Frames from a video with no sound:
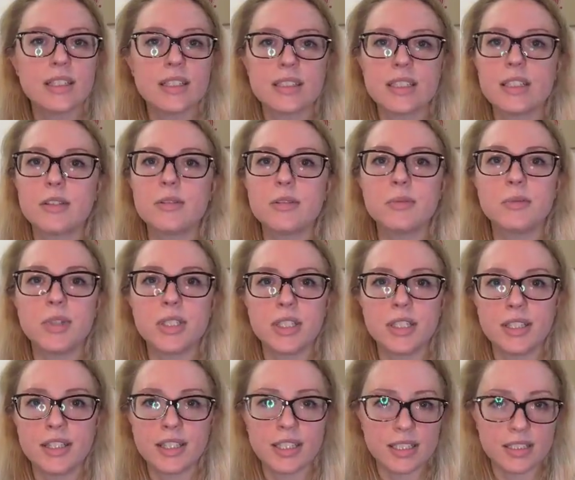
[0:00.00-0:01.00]
like one
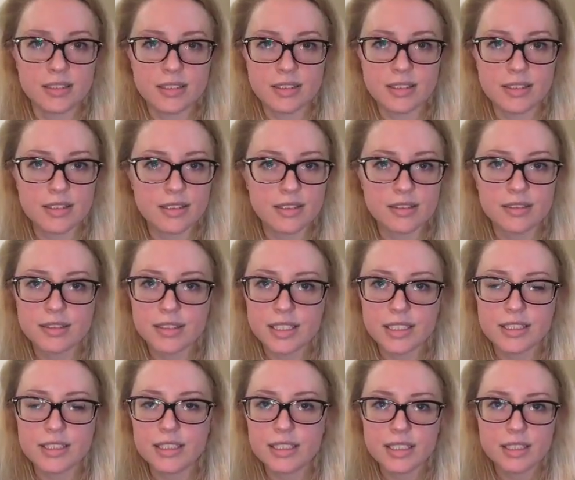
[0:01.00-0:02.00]
of the things.
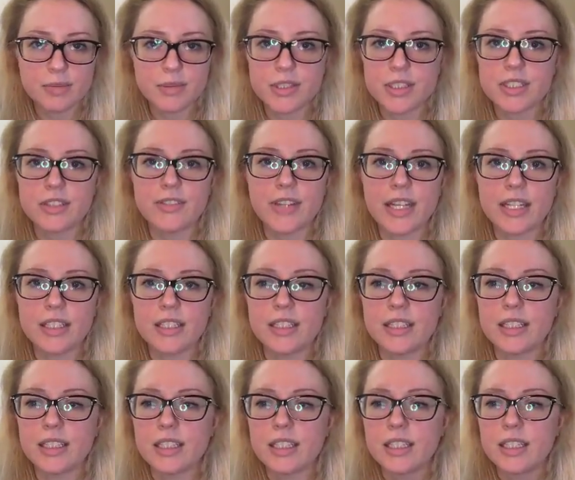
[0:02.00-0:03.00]
That's an experience I've had,
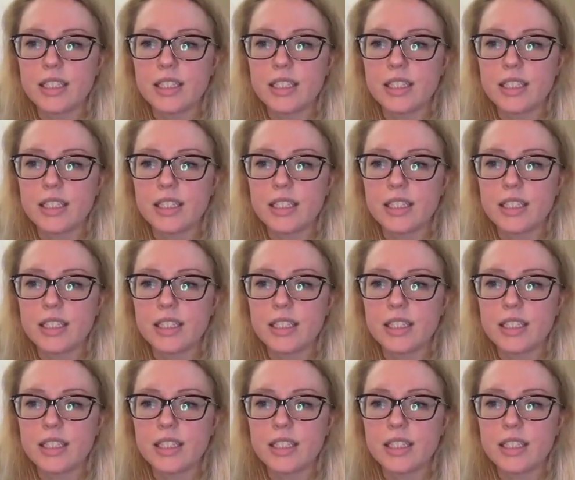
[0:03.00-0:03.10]
and, like,